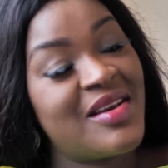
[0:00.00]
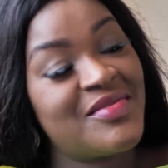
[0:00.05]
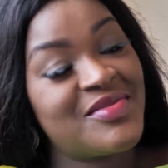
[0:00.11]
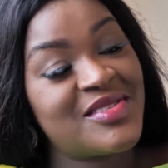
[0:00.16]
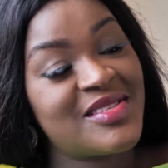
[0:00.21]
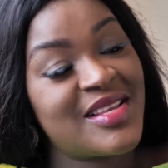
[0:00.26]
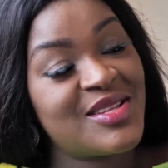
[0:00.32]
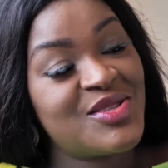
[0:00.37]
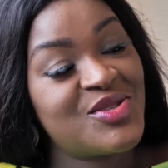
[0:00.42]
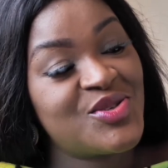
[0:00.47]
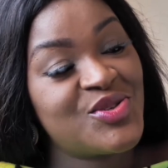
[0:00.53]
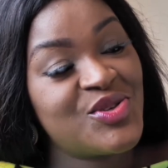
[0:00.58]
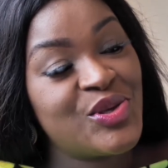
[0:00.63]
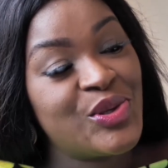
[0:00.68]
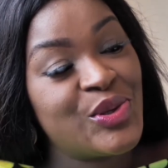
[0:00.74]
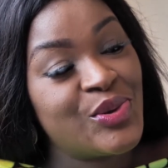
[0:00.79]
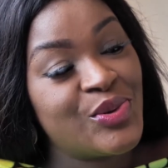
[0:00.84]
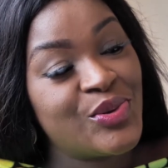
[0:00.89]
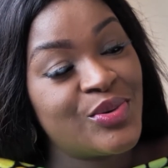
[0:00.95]
have said to
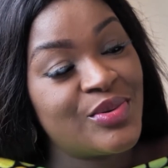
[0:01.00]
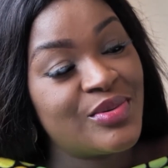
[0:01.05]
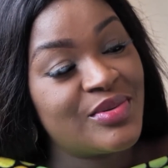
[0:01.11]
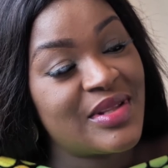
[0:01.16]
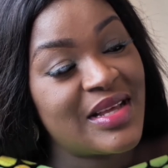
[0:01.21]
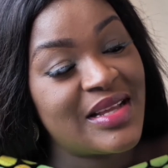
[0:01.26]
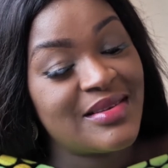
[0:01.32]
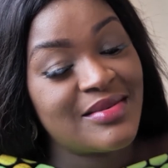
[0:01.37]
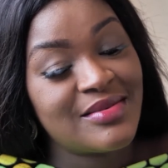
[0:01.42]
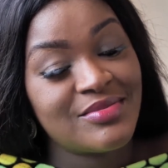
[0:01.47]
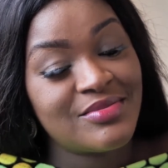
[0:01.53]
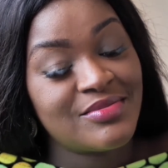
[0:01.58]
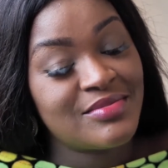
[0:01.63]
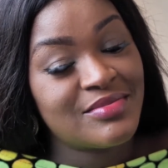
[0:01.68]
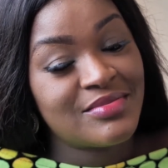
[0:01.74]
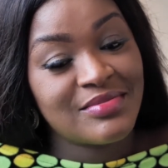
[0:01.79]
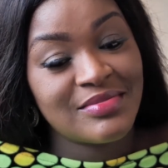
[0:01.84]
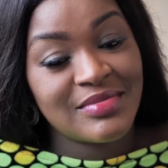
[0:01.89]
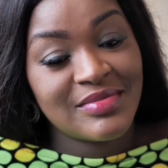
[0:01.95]
you that
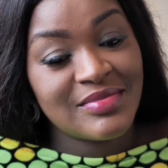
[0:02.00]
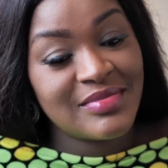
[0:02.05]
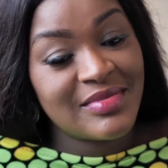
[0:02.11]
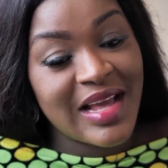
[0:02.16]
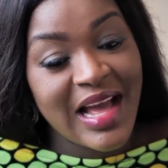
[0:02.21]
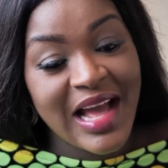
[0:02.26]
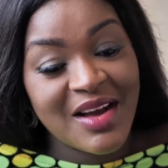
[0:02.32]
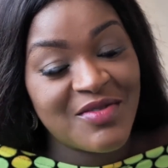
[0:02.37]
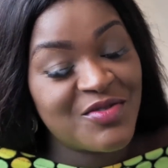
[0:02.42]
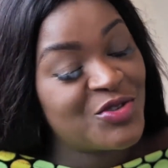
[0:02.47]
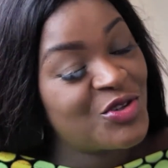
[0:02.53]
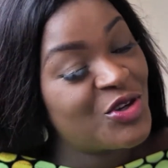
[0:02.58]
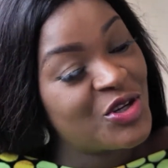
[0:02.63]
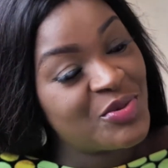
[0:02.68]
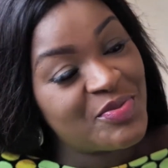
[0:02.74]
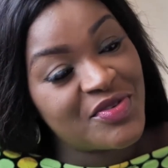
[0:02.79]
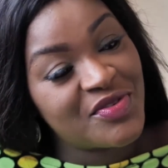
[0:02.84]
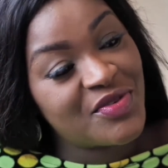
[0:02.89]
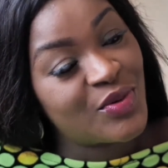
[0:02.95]
I haven't
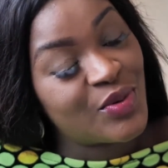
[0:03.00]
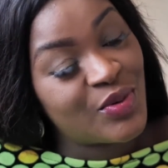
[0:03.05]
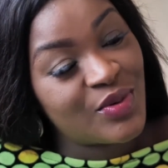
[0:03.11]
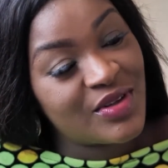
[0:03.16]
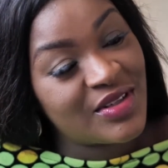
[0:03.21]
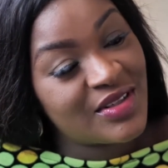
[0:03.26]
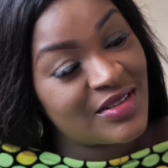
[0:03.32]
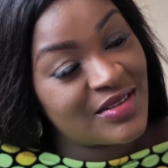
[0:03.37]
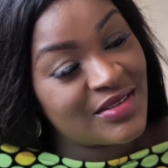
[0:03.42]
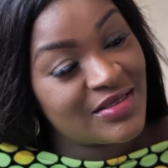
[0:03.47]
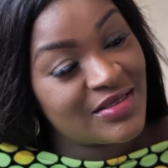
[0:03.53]
heard before.